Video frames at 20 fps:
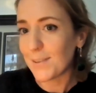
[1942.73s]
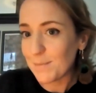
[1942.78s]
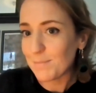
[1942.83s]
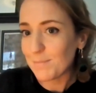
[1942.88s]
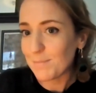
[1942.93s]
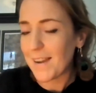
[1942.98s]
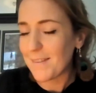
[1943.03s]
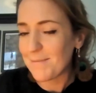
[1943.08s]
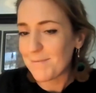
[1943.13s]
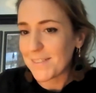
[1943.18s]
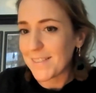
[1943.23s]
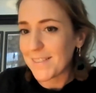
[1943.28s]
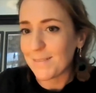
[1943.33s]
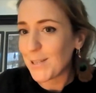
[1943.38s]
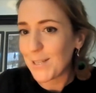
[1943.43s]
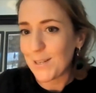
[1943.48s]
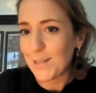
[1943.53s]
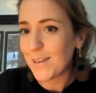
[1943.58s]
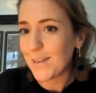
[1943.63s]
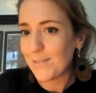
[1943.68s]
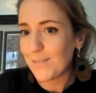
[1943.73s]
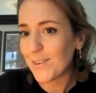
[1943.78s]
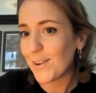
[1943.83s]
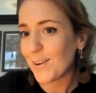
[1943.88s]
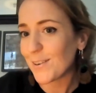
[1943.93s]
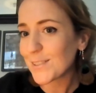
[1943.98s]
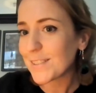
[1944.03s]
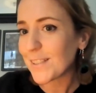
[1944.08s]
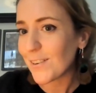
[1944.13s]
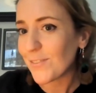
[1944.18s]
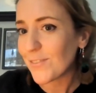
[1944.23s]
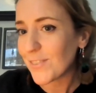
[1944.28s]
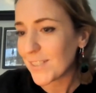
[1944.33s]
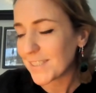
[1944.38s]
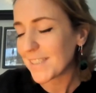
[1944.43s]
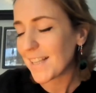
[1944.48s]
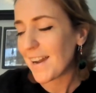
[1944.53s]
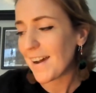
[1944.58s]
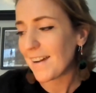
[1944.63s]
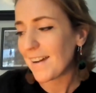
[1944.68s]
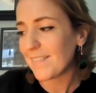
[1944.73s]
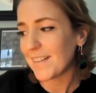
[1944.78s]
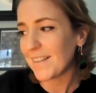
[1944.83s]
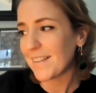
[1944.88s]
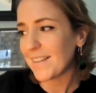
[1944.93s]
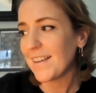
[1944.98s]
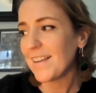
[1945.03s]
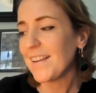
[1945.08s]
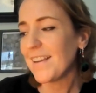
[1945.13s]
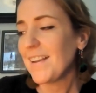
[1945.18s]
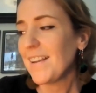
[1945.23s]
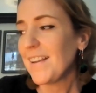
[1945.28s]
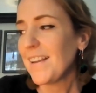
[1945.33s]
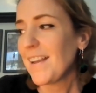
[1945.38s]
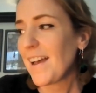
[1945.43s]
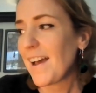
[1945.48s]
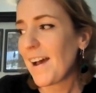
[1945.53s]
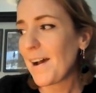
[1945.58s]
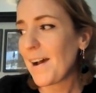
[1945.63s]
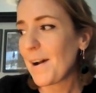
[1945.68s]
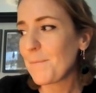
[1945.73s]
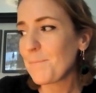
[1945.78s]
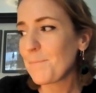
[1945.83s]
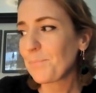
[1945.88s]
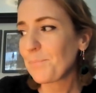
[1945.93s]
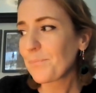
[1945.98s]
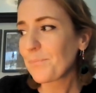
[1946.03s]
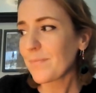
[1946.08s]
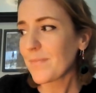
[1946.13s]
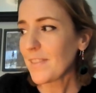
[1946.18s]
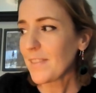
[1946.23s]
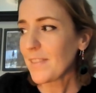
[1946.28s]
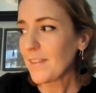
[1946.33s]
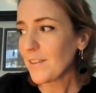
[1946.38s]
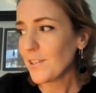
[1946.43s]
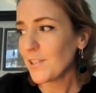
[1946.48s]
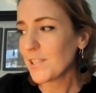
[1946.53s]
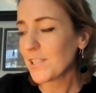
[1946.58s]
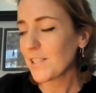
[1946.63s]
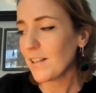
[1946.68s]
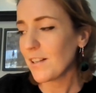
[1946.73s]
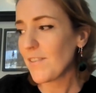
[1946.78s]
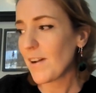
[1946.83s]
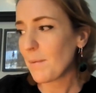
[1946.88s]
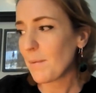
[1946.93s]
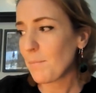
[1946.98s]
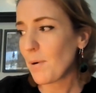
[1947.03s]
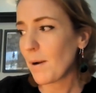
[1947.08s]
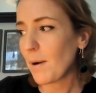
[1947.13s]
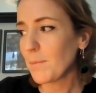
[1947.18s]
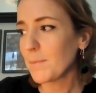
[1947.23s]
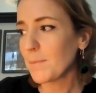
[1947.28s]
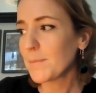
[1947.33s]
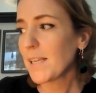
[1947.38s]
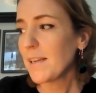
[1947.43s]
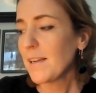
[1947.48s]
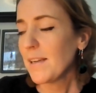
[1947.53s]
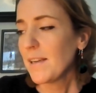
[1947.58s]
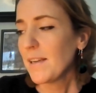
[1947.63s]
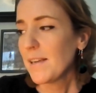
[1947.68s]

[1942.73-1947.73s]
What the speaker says: sometimes we don't even know stuff is there and could solve our problems.